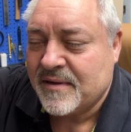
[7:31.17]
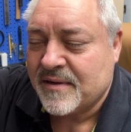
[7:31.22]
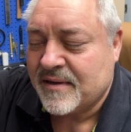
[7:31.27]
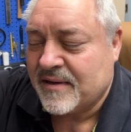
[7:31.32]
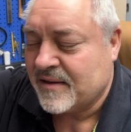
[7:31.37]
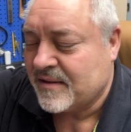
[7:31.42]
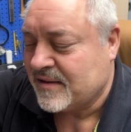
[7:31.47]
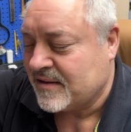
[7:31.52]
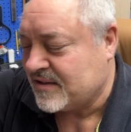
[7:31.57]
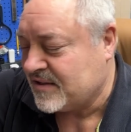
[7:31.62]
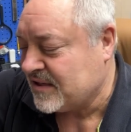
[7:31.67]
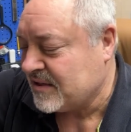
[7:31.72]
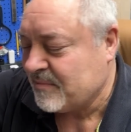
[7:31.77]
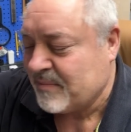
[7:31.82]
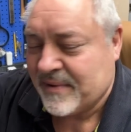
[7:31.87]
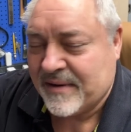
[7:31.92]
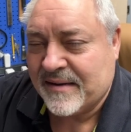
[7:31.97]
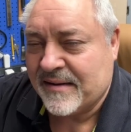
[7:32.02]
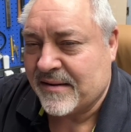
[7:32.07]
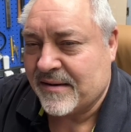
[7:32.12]
get the chip
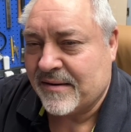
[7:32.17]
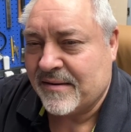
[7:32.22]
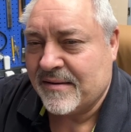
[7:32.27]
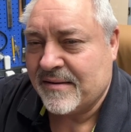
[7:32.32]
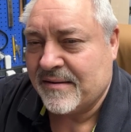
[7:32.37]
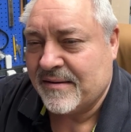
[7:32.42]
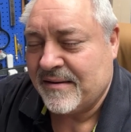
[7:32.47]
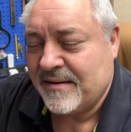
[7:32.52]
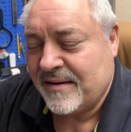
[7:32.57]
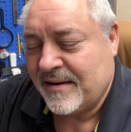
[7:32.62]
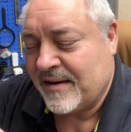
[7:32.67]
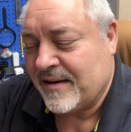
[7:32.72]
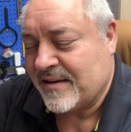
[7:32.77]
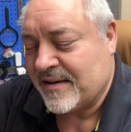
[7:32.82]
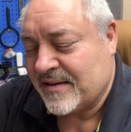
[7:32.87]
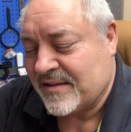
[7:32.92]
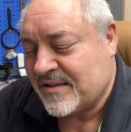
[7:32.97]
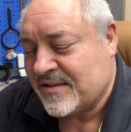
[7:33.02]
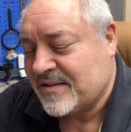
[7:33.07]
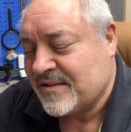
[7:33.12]
out of there, and
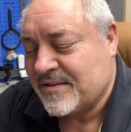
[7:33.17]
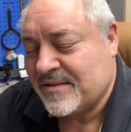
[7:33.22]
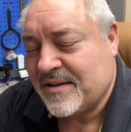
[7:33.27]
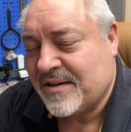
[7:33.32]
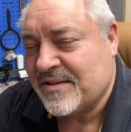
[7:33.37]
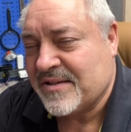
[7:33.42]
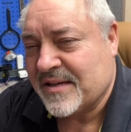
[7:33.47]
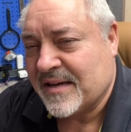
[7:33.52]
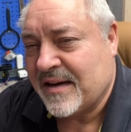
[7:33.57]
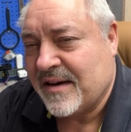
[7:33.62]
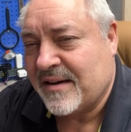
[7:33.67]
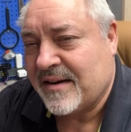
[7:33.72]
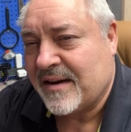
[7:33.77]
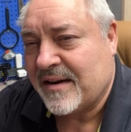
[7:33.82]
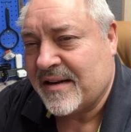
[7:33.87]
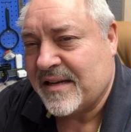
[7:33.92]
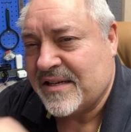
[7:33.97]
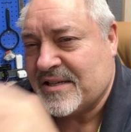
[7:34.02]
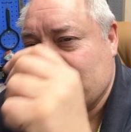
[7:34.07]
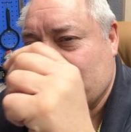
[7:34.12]
just touch the gun on
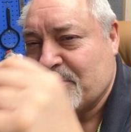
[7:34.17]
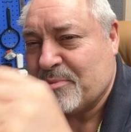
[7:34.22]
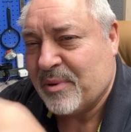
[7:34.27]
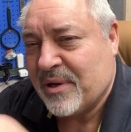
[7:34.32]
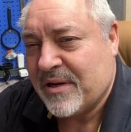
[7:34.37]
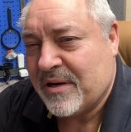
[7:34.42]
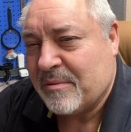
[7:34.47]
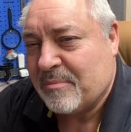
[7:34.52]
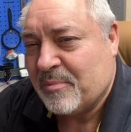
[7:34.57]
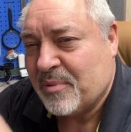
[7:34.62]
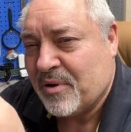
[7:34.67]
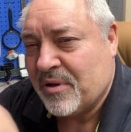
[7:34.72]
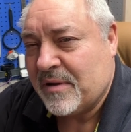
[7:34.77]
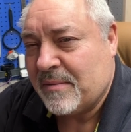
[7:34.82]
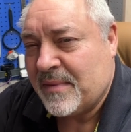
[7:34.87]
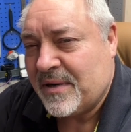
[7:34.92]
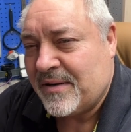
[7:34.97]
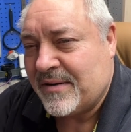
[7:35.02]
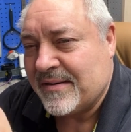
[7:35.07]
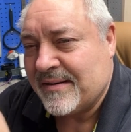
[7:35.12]
each of the pin and pull them
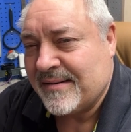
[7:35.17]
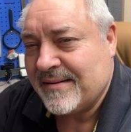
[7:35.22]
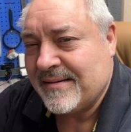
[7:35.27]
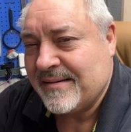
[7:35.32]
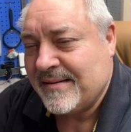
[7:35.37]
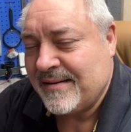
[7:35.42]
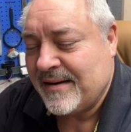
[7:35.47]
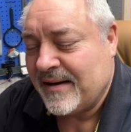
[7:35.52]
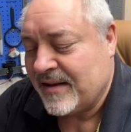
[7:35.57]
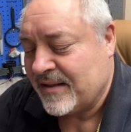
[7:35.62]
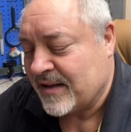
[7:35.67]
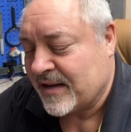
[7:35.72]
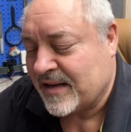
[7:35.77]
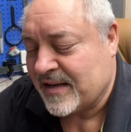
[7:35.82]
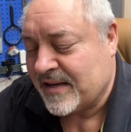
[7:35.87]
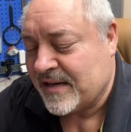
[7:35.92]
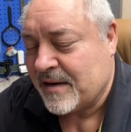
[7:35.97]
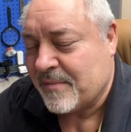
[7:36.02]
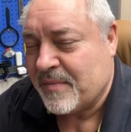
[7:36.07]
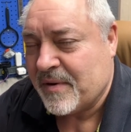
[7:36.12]
out, and then
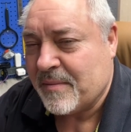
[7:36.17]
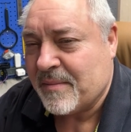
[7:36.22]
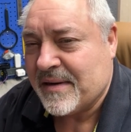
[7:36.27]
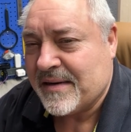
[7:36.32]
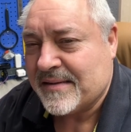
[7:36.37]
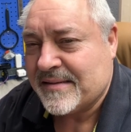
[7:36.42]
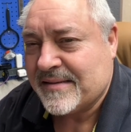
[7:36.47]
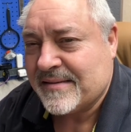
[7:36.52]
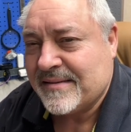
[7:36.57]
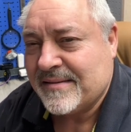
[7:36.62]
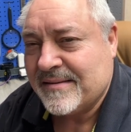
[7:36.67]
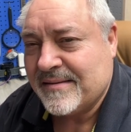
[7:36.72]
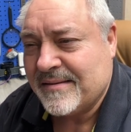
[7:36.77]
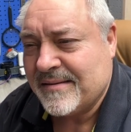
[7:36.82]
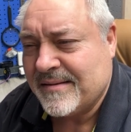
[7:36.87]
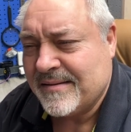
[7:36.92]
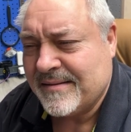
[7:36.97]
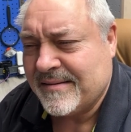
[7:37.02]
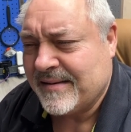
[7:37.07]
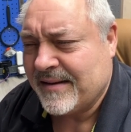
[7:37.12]
clean up your mess.
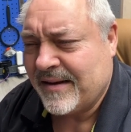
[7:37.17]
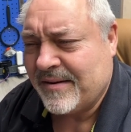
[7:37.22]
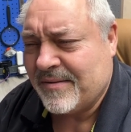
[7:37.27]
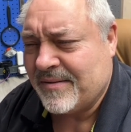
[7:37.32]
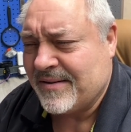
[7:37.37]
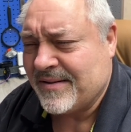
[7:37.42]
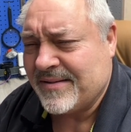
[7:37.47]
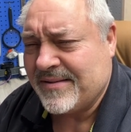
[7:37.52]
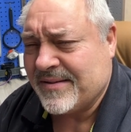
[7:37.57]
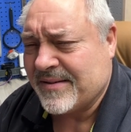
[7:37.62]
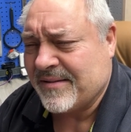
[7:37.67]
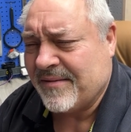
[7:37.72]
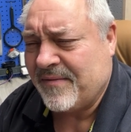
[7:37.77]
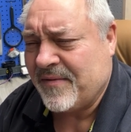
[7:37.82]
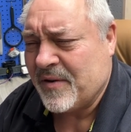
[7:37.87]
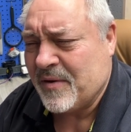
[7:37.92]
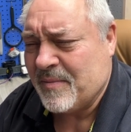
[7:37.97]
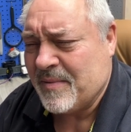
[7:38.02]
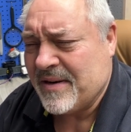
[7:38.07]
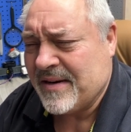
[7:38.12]
That only took a
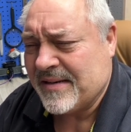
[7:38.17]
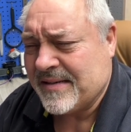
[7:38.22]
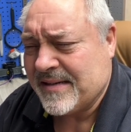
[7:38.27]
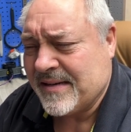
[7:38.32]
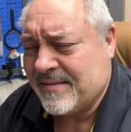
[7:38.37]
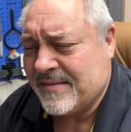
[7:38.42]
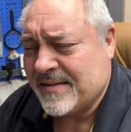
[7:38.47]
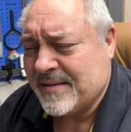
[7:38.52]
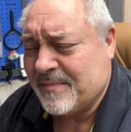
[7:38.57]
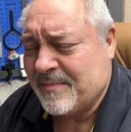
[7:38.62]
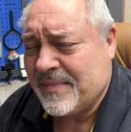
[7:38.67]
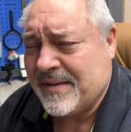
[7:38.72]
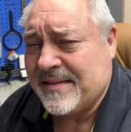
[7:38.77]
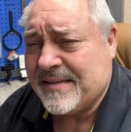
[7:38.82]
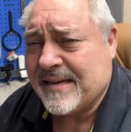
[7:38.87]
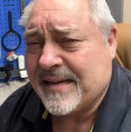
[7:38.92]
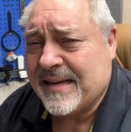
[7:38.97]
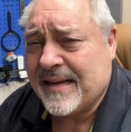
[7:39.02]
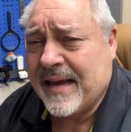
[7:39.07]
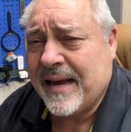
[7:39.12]
few minutes. That was a piece
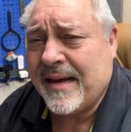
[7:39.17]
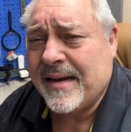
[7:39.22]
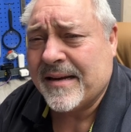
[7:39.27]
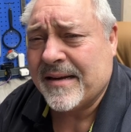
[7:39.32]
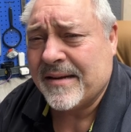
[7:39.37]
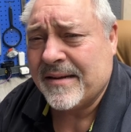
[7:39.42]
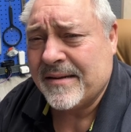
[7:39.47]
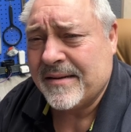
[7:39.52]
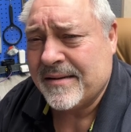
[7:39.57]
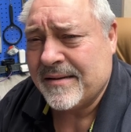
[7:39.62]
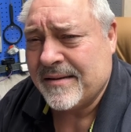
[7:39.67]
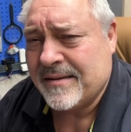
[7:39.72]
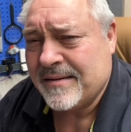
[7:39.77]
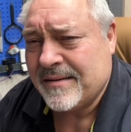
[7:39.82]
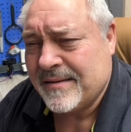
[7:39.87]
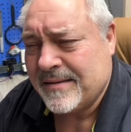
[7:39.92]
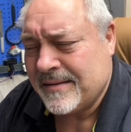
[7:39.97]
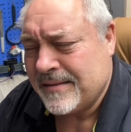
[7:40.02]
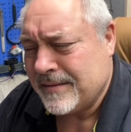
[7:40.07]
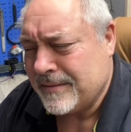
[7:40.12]
of cake.
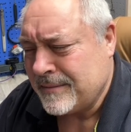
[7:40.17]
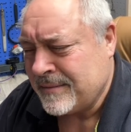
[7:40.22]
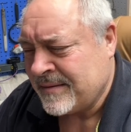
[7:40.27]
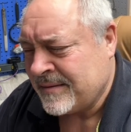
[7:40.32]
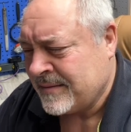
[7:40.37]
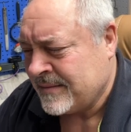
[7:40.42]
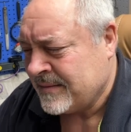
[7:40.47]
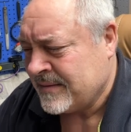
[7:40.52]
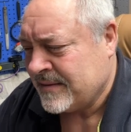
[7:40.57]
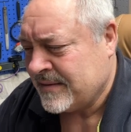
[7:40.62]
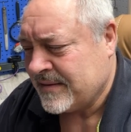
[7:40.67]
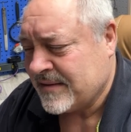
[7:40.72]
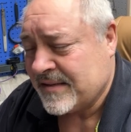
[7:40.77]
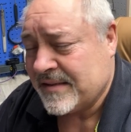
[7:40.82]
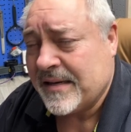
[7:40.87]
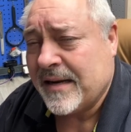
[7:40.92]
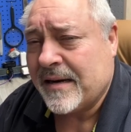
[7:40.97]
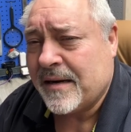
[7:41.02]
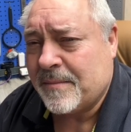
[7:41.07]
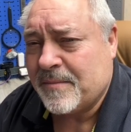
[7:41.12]

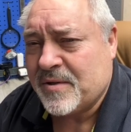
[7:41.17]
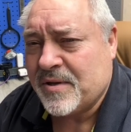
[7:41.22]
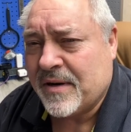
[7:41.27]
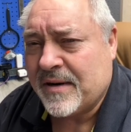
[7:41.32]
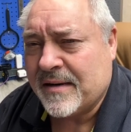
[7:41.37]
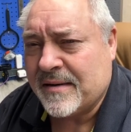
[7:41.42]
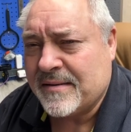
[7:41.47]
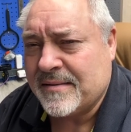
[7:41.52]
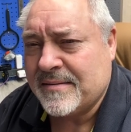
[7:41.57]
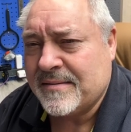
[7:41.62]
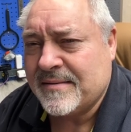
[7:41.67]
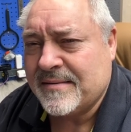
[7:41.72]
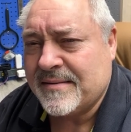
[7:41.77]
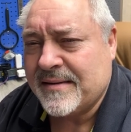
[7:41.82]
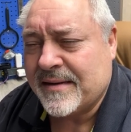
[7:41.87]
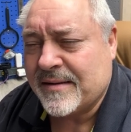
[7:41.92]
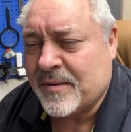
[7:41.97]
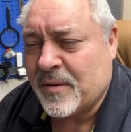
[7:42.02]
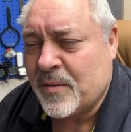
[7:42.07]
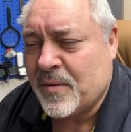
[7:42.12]
Instead, I'm trying to
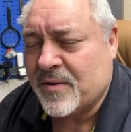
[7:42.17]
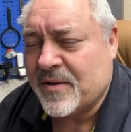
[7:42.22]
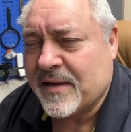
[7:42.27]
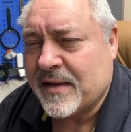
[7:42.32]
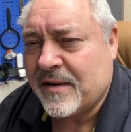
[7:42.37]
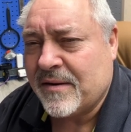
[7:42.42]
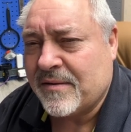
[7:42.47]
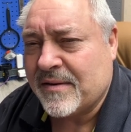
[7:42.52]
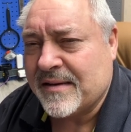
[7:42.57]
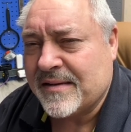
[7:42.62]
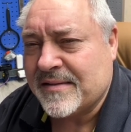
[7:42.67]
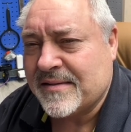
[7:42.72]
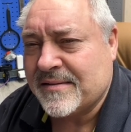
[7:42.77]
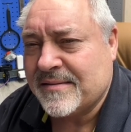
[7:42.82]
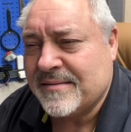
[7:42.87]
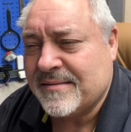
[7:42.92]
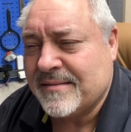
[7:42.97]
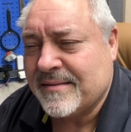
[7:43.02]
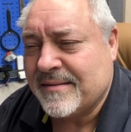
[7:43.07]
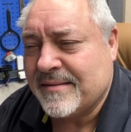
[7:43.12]
take the whole thing out as,
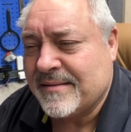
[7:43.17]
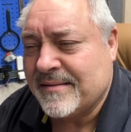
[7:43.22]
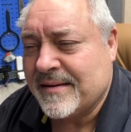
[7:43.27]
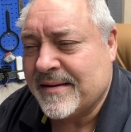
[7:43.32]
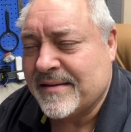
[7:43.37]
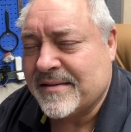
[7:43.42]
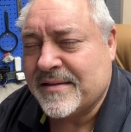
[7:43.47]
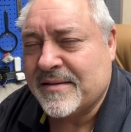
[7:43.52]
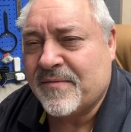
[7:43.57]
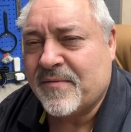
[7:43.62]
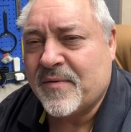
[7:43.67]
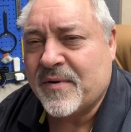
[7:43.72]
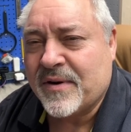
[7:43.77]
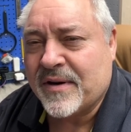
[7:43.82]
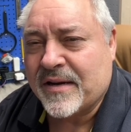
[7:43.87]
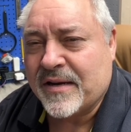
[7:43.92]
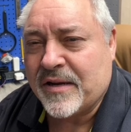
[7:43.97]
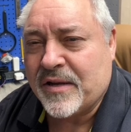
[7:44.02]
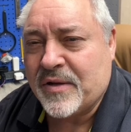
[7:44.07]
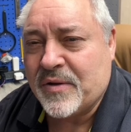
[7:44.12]
as if we were
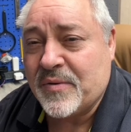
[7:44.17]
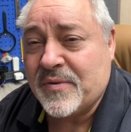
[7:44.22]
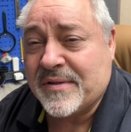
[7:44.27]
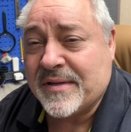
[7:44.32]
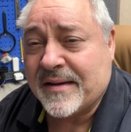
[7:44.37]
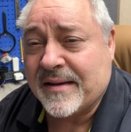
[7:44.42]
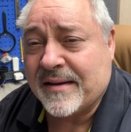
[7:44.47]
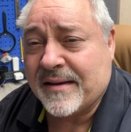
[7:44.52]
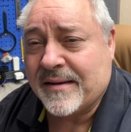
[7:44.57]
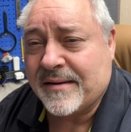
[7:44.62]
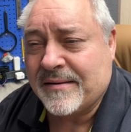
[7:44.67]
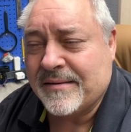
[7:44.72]
going to use it again.